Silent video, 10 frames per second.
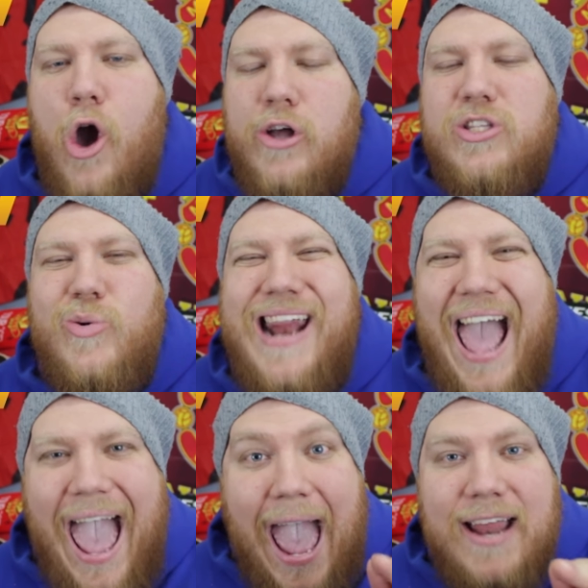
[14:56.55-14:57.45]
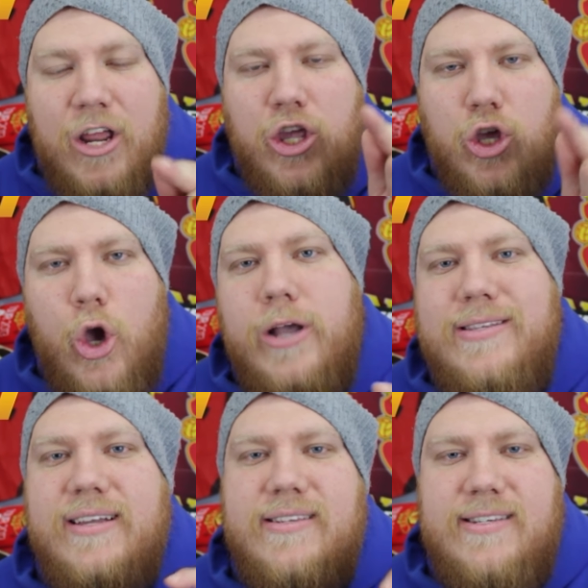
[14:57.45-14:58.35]
on Twitter at
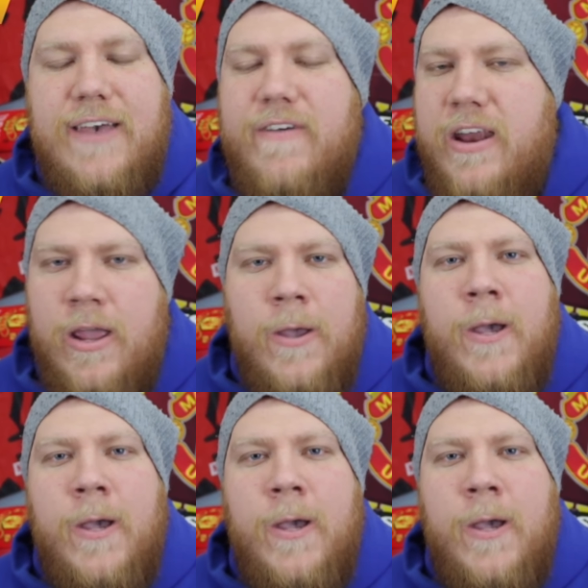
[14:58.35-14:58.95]
Curtis7,